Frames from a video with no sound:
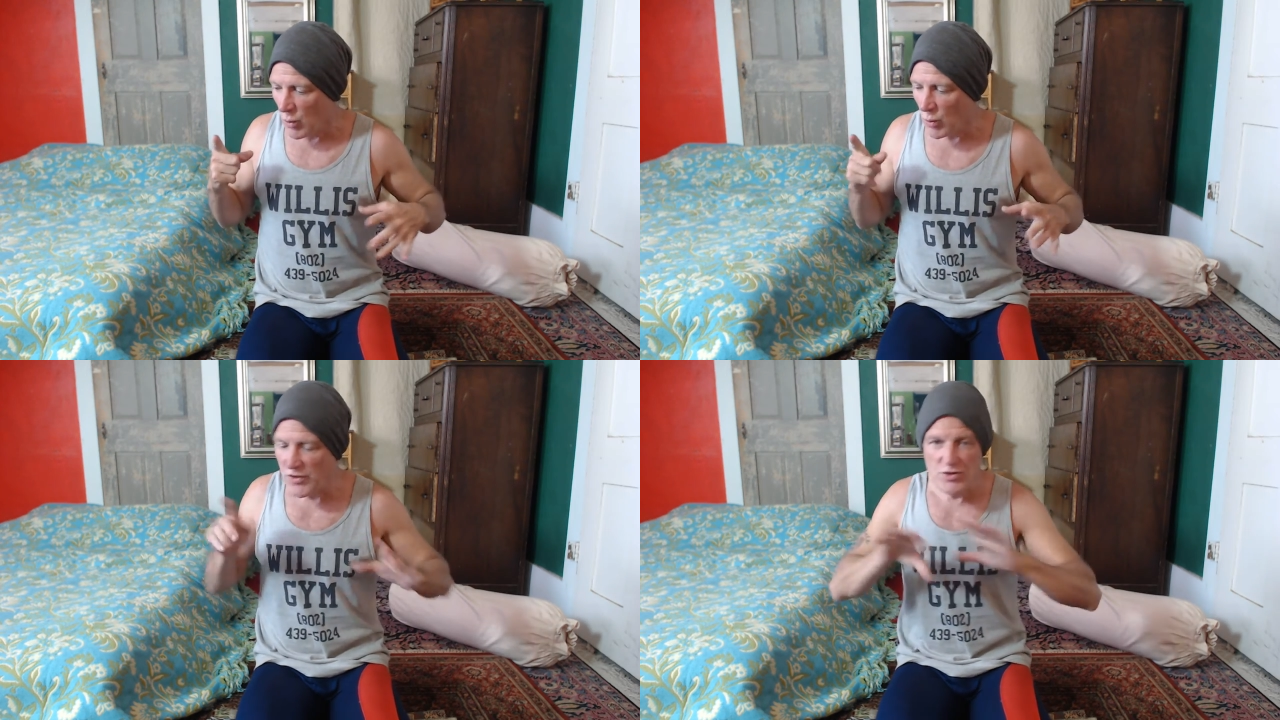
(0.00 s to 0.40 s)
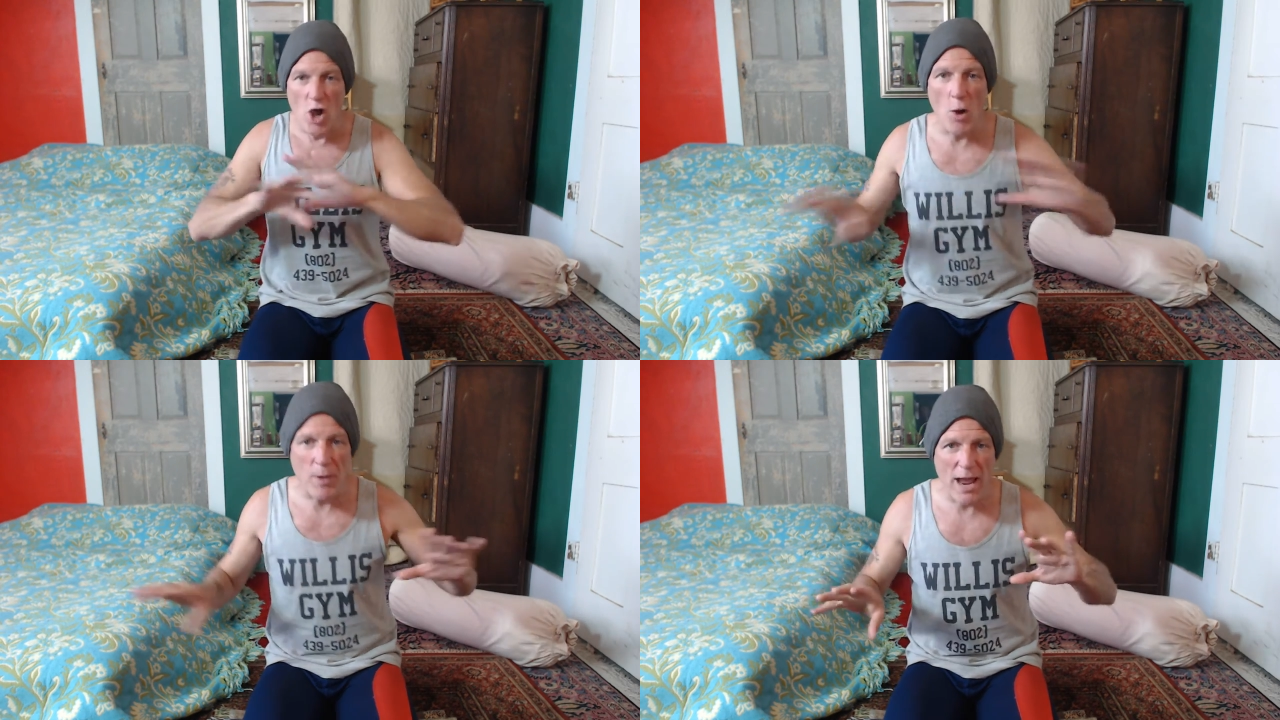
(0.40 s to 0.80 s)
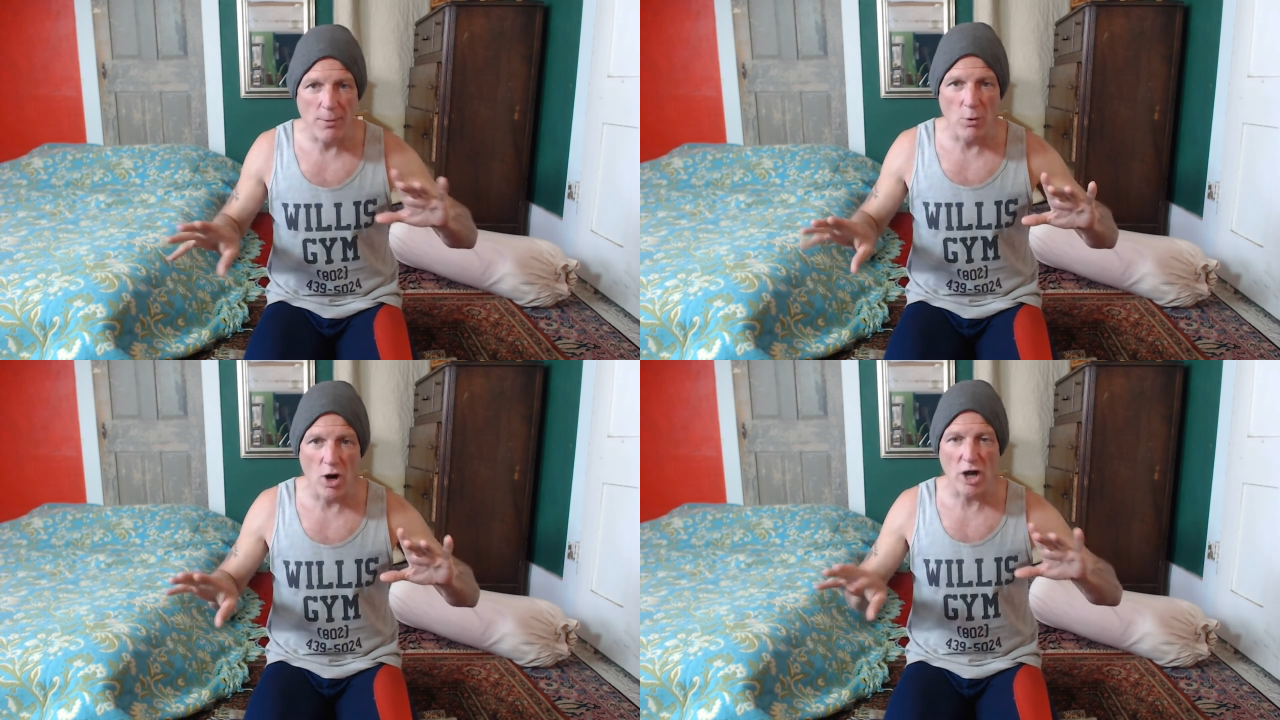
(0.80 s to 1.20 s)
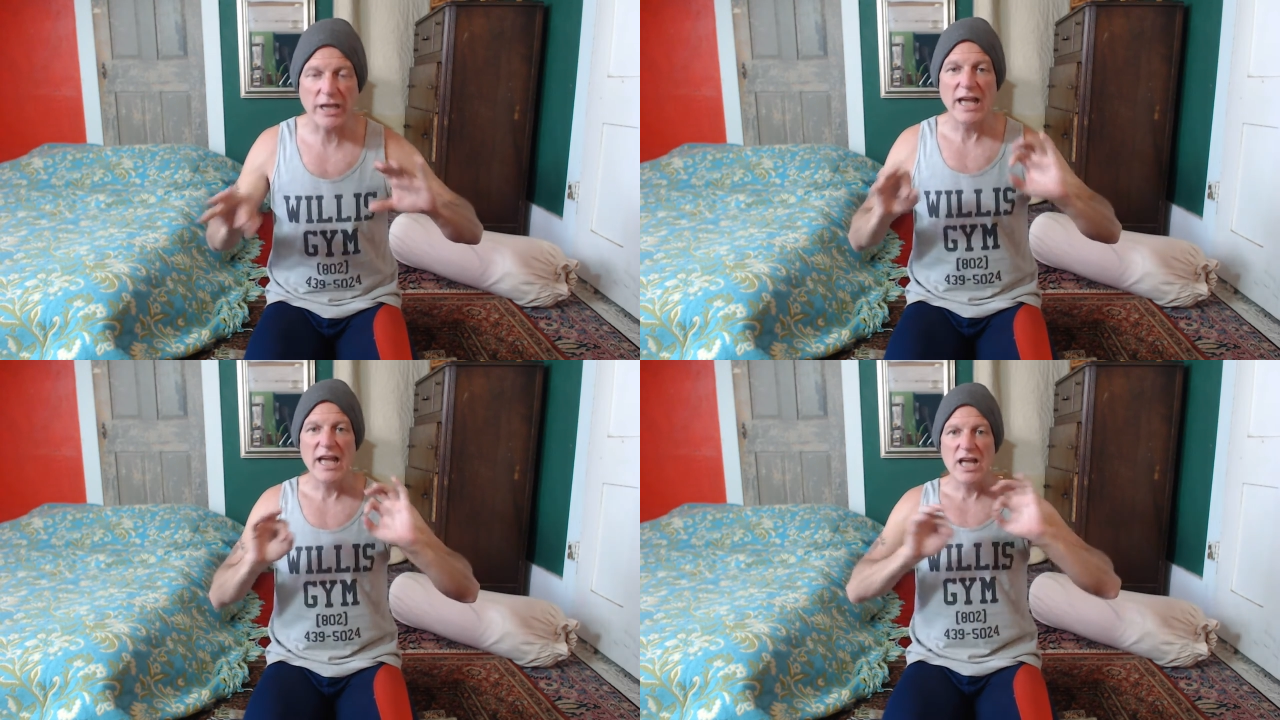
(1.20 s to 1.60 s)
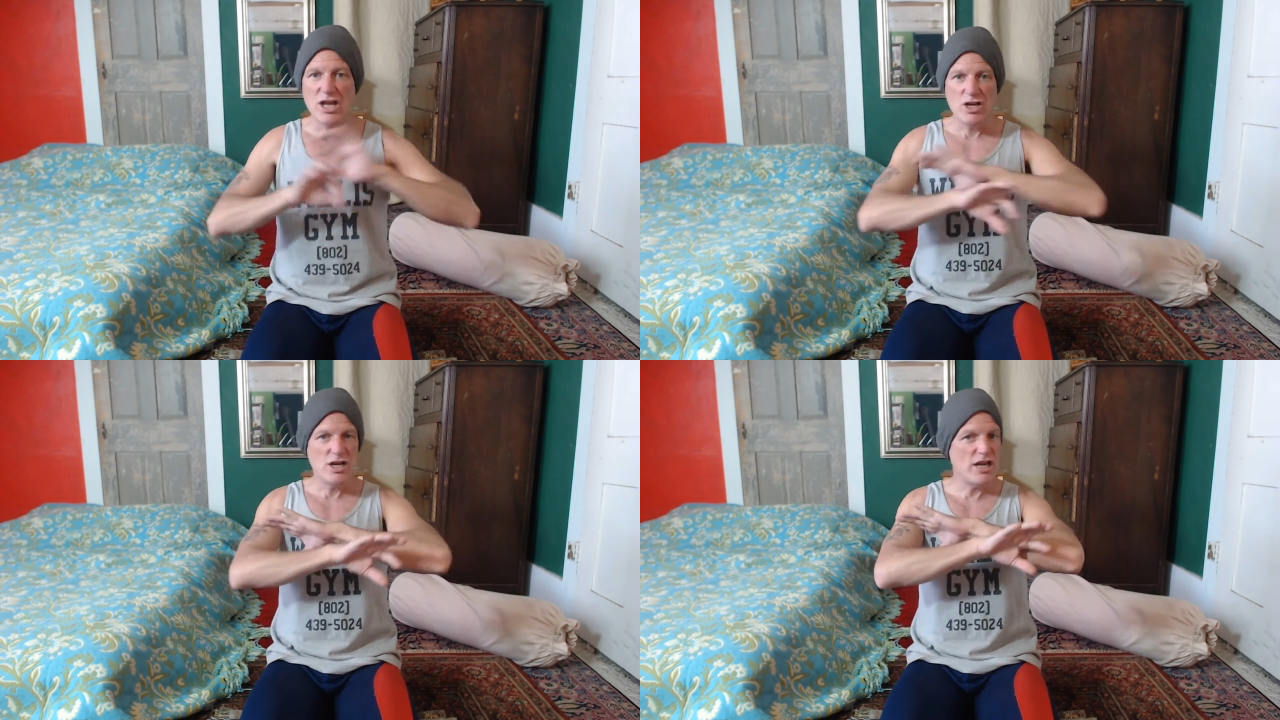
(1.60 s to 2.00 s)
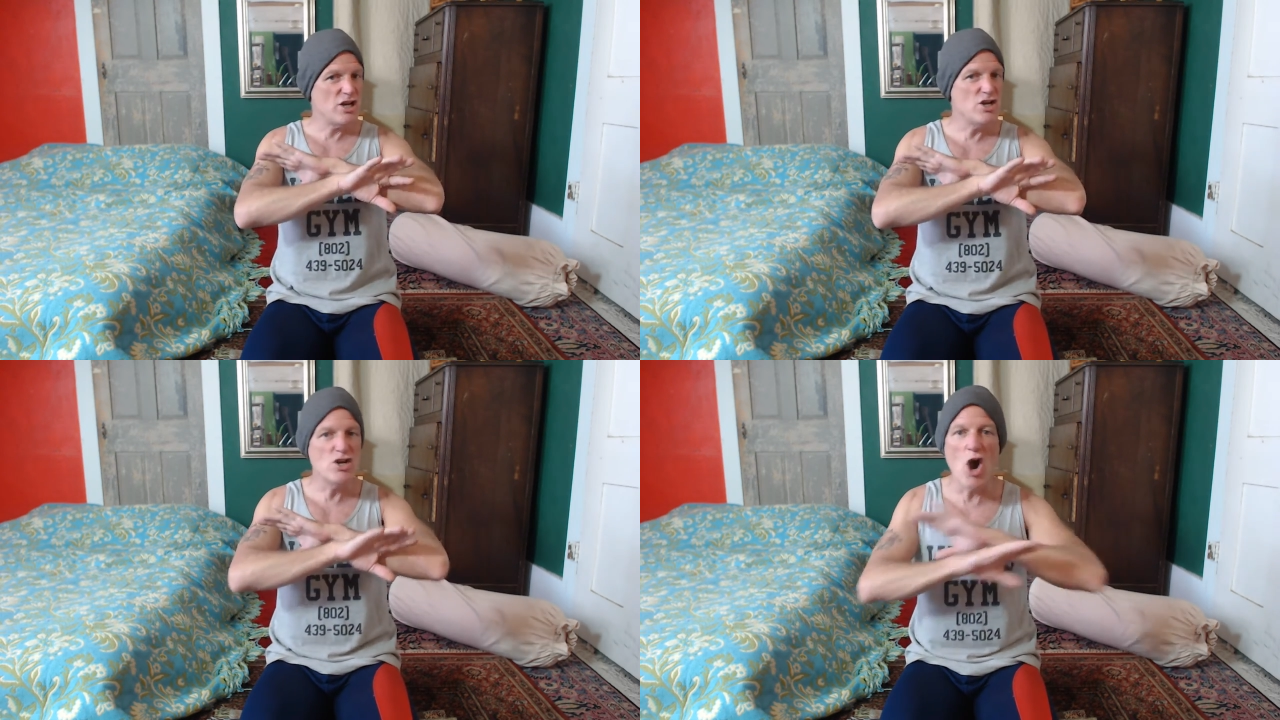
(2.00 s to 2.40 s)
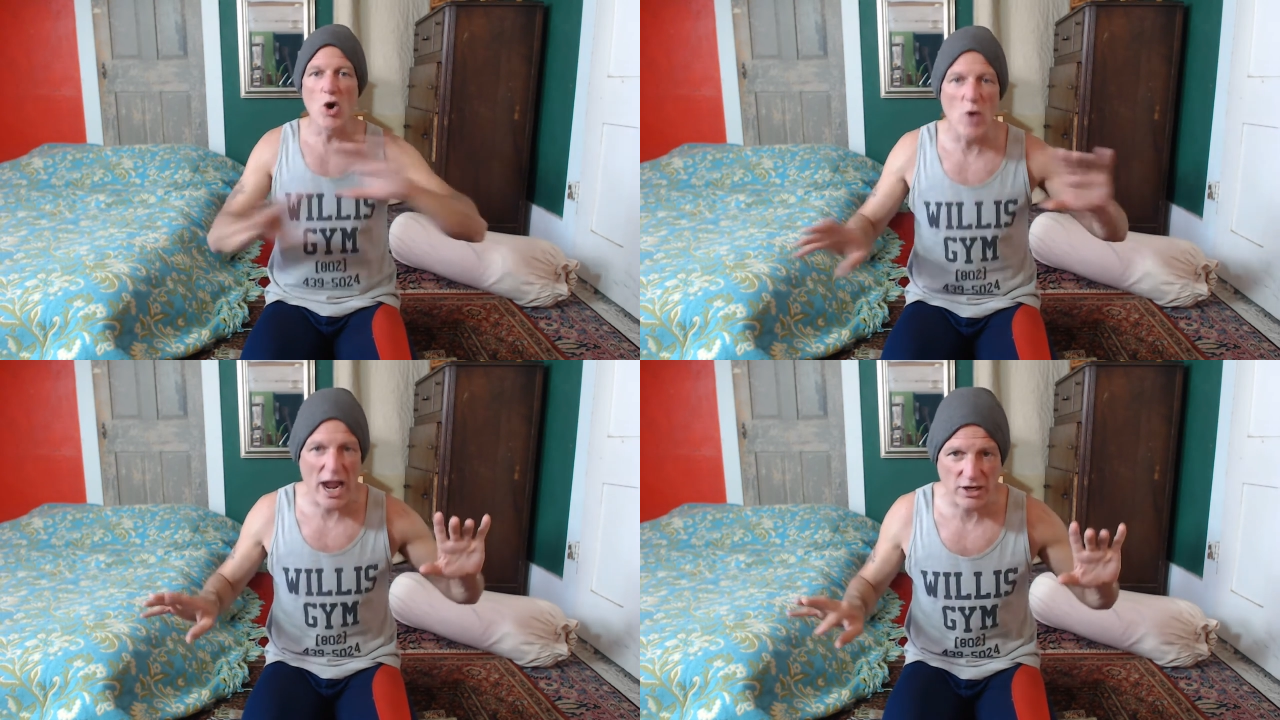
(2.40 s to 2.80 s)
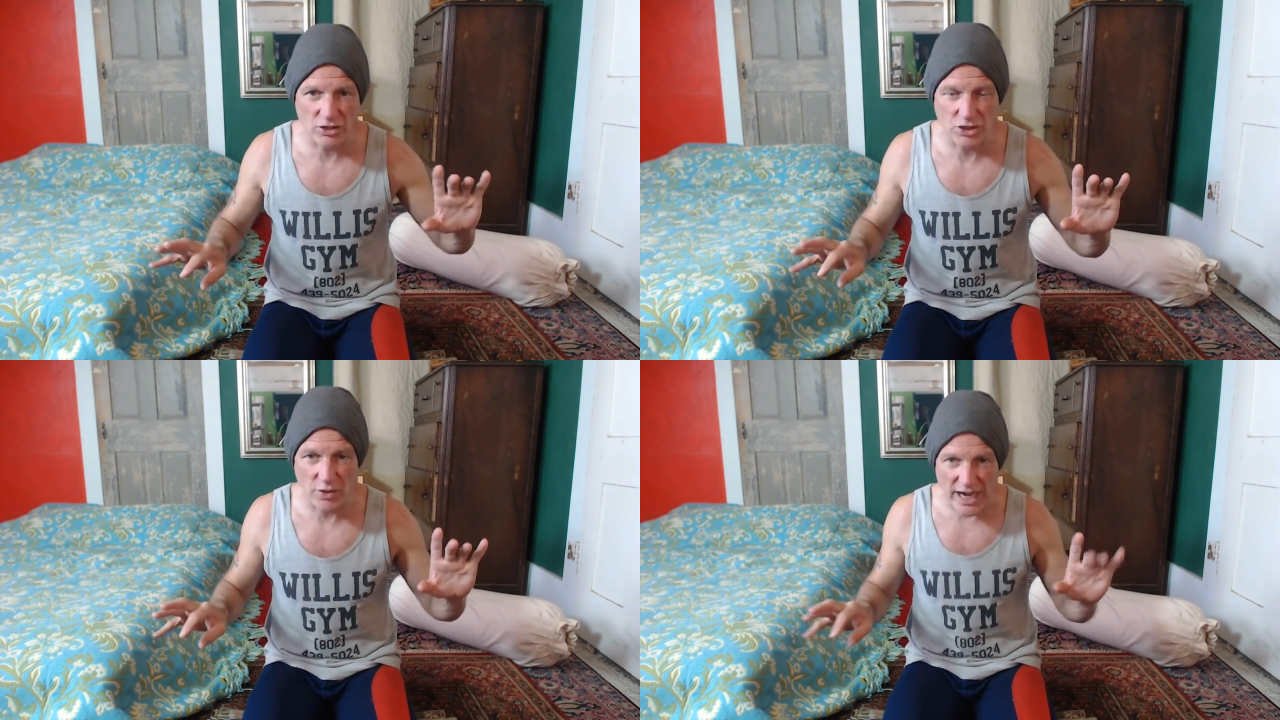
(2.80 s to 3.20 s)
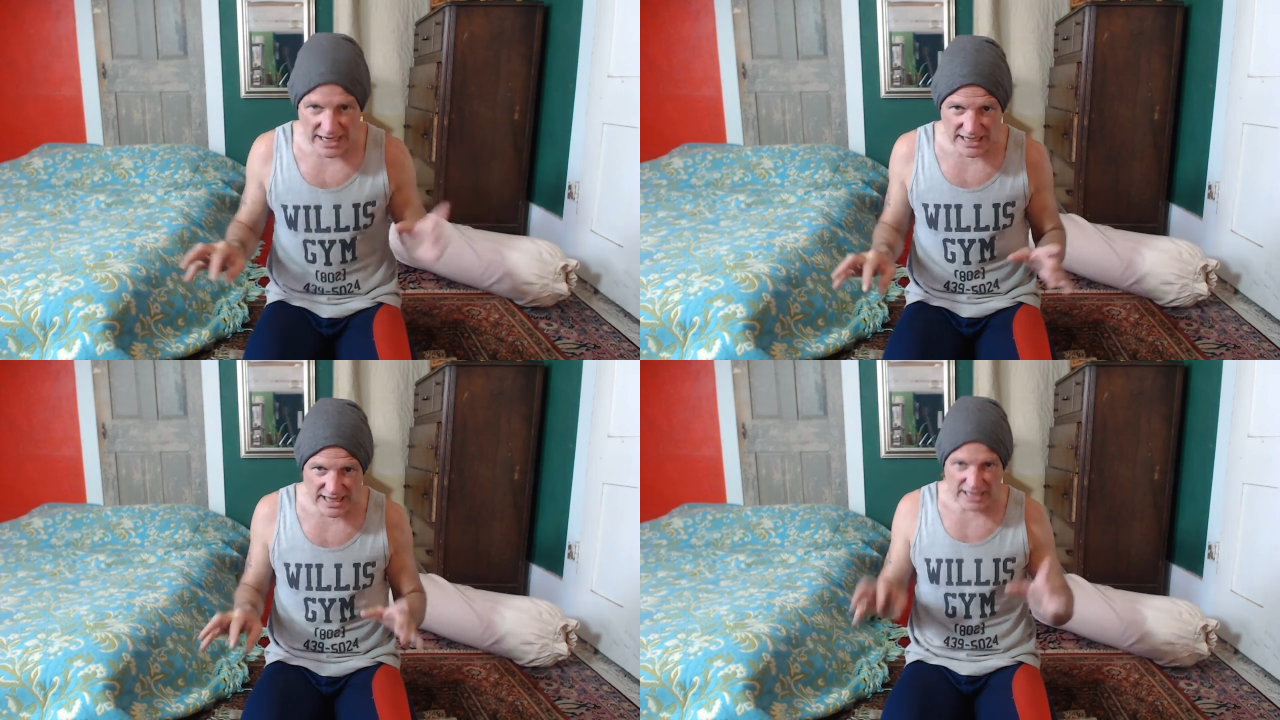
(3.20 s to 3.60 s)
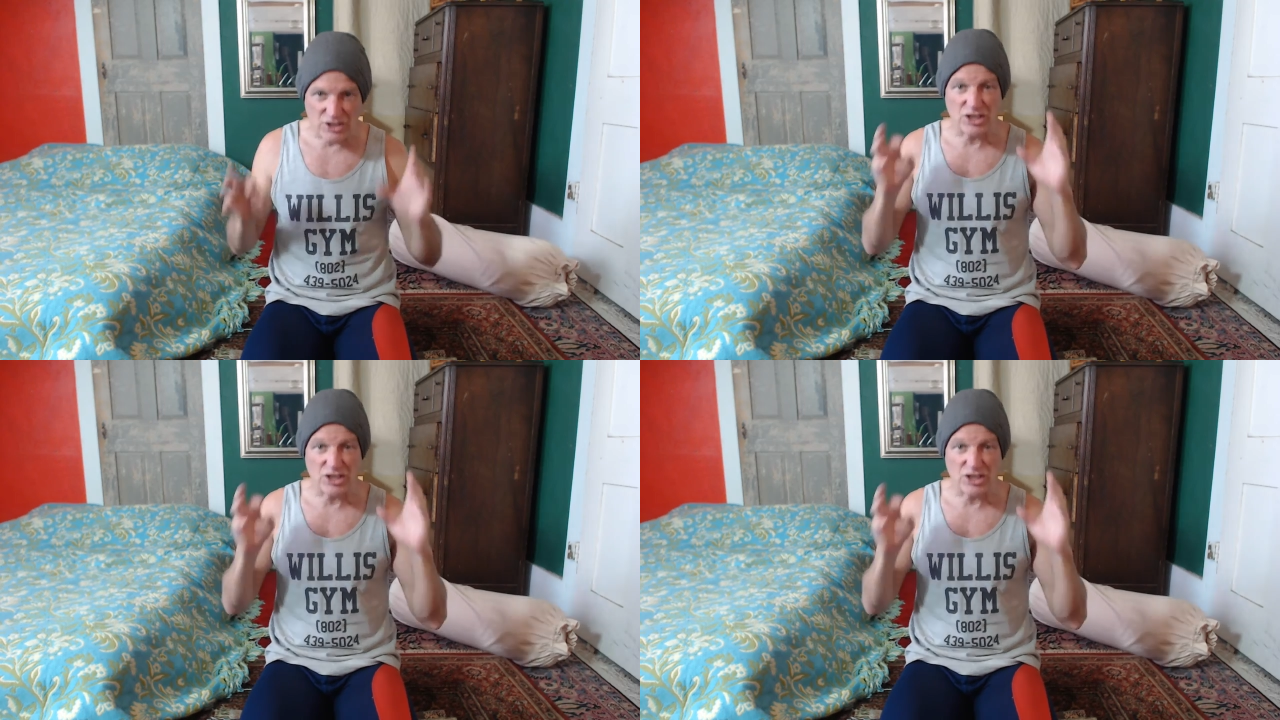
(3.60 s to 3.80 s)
with no paperwork, no records or anything,